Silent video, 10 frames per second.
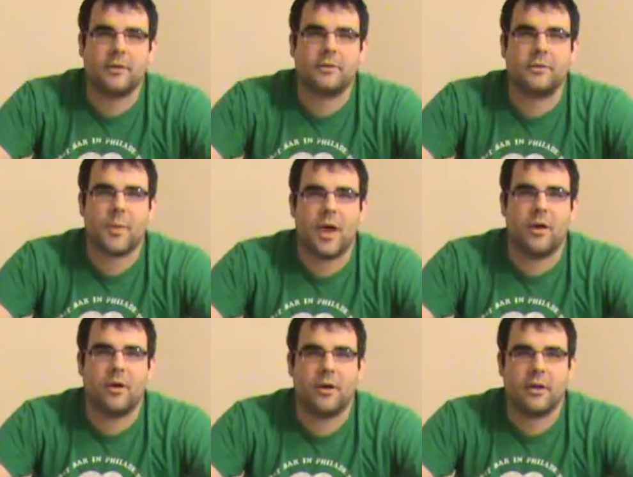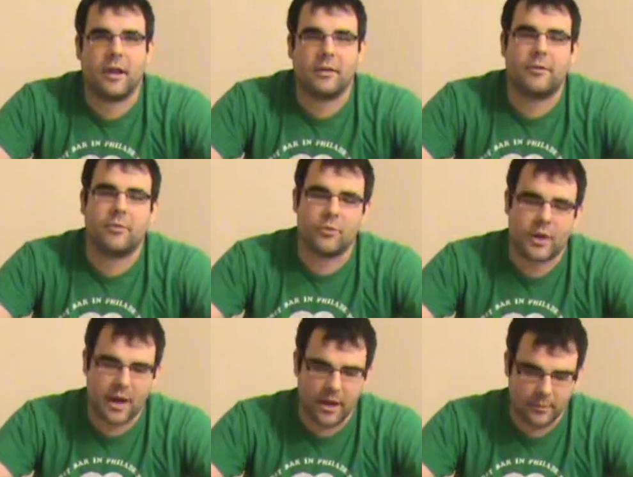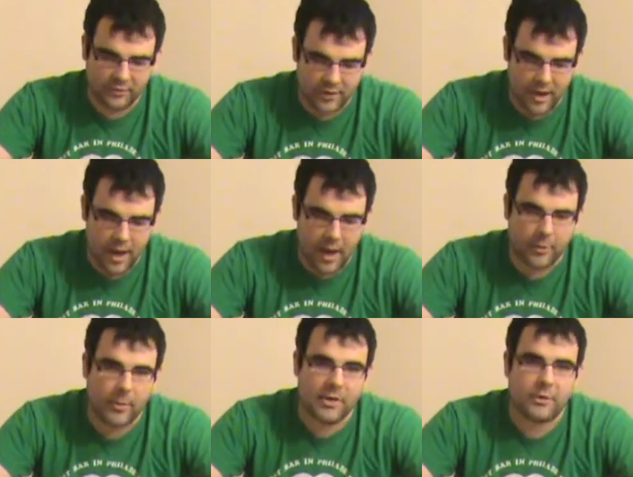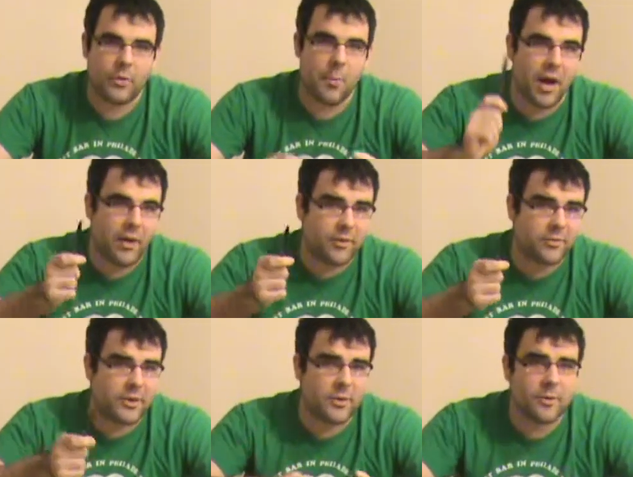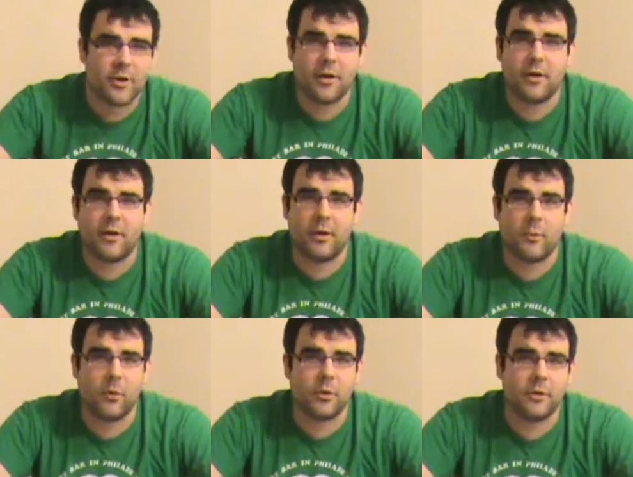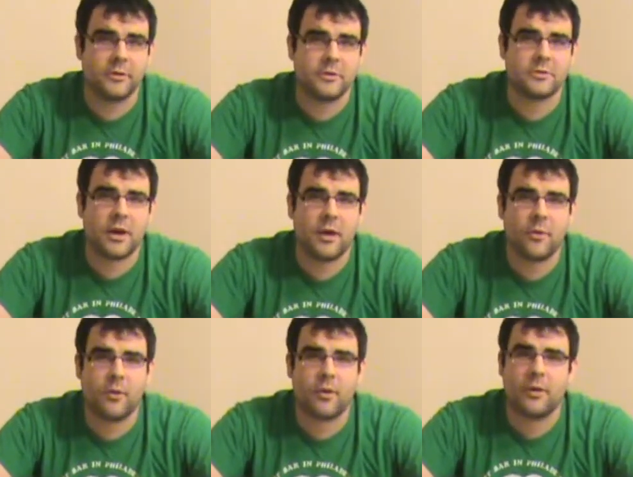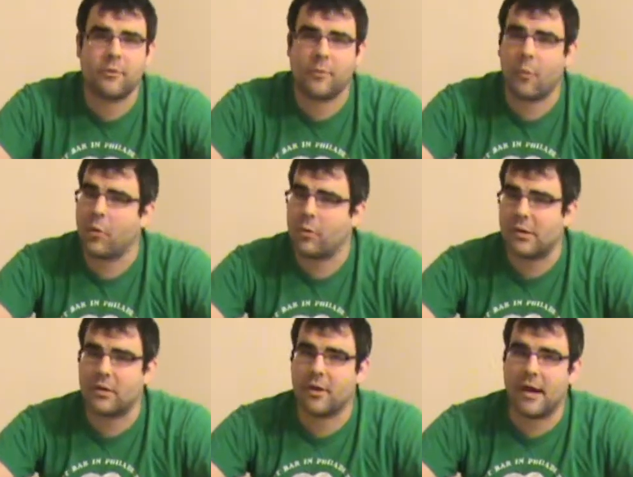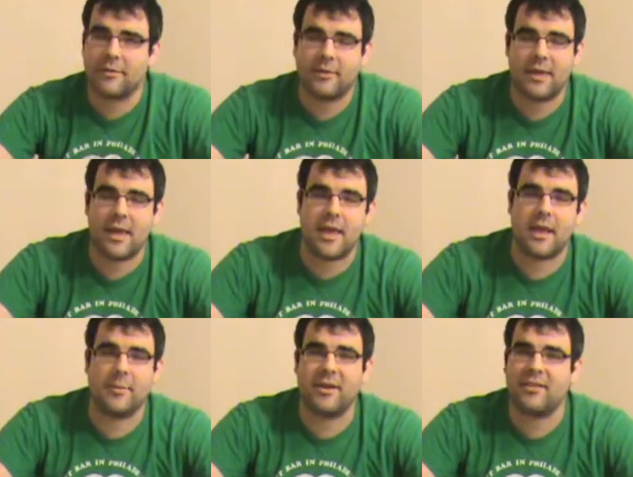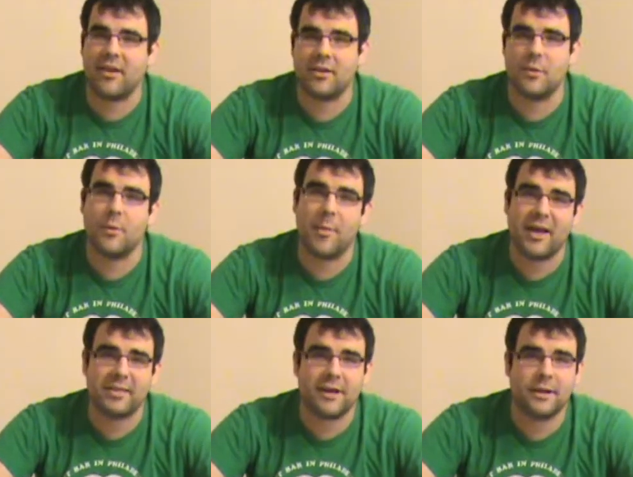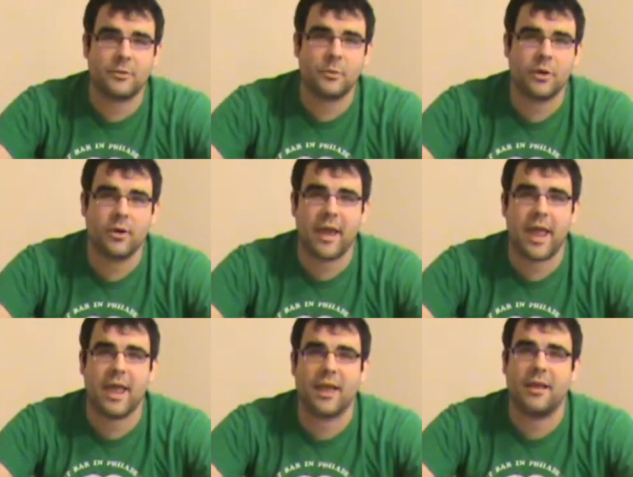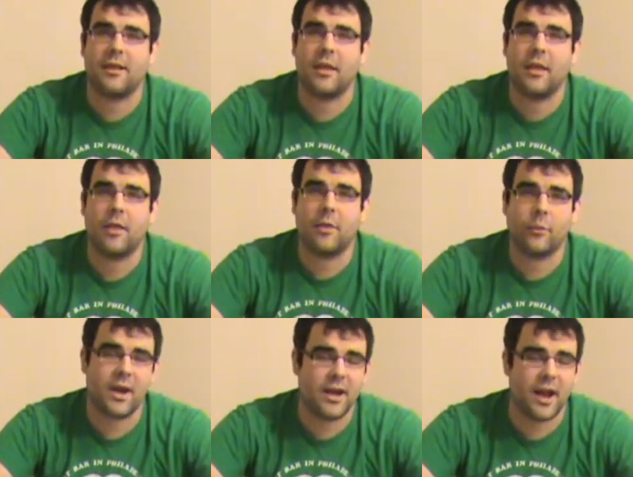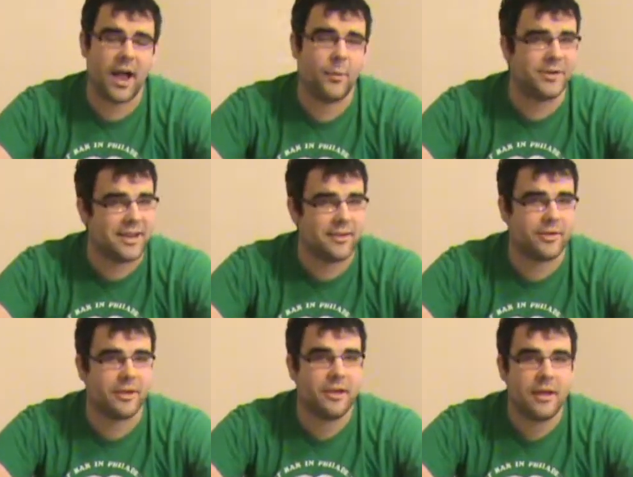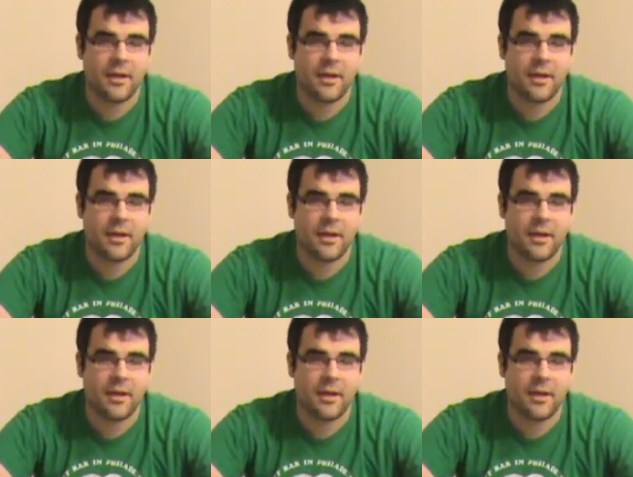This is Matt Harnig at Live Thru Games. I'm going to be doing my review on Warlords of Draenor from World of Warcraft and I'm going to tell you what my thoughts were and the rating I would give it.